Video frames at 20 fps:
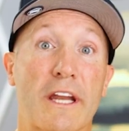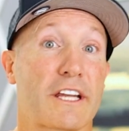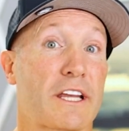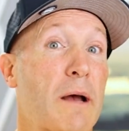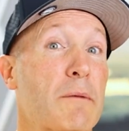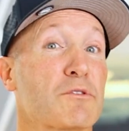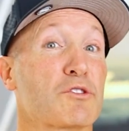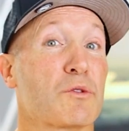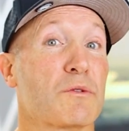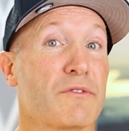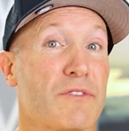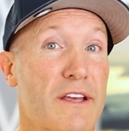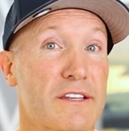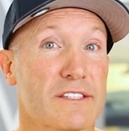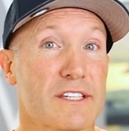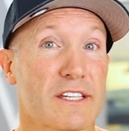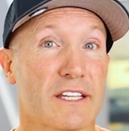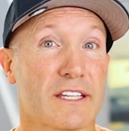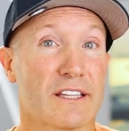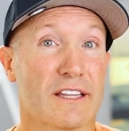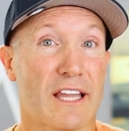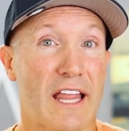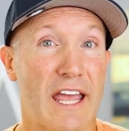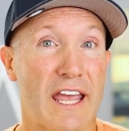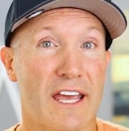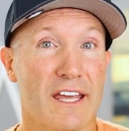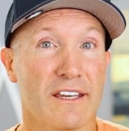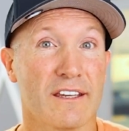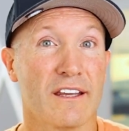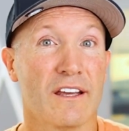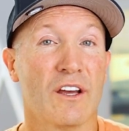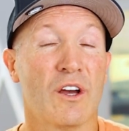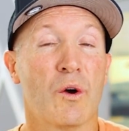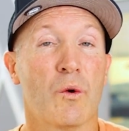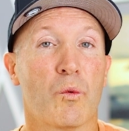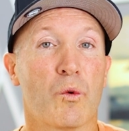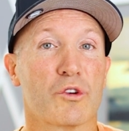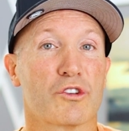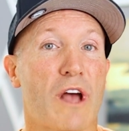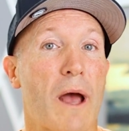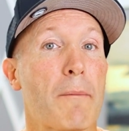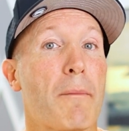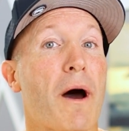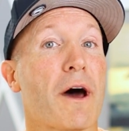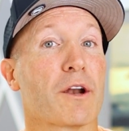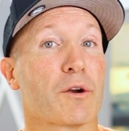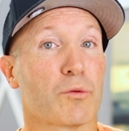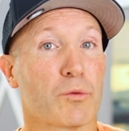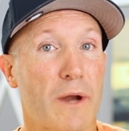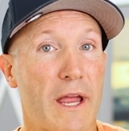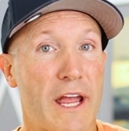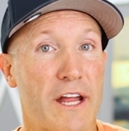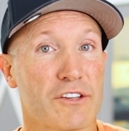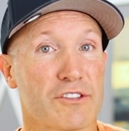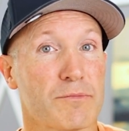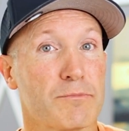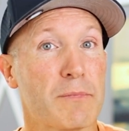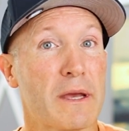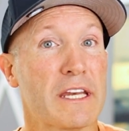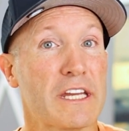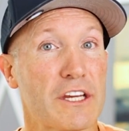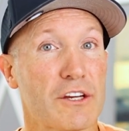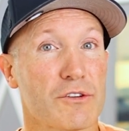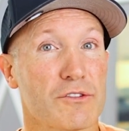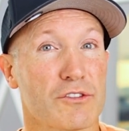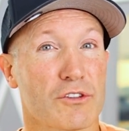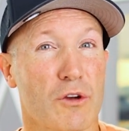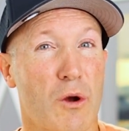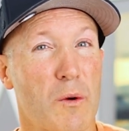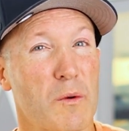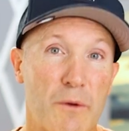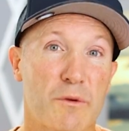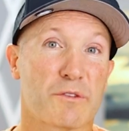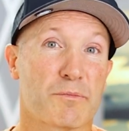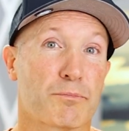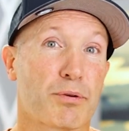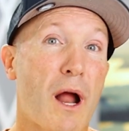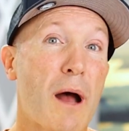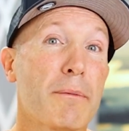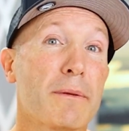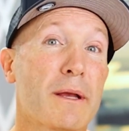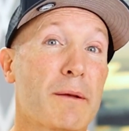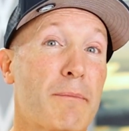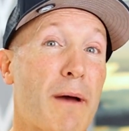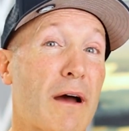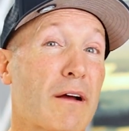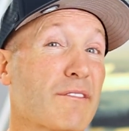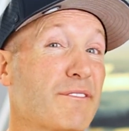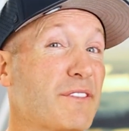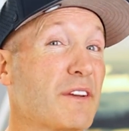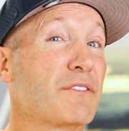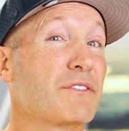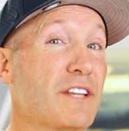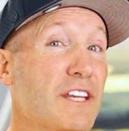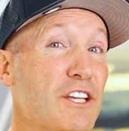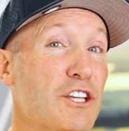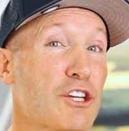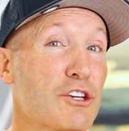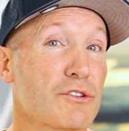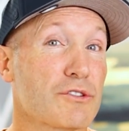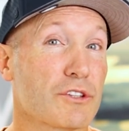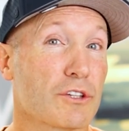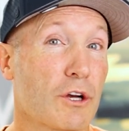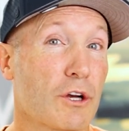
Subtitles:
it comes to investing in land was I bought a ranch many years ago. It was probably about 15 years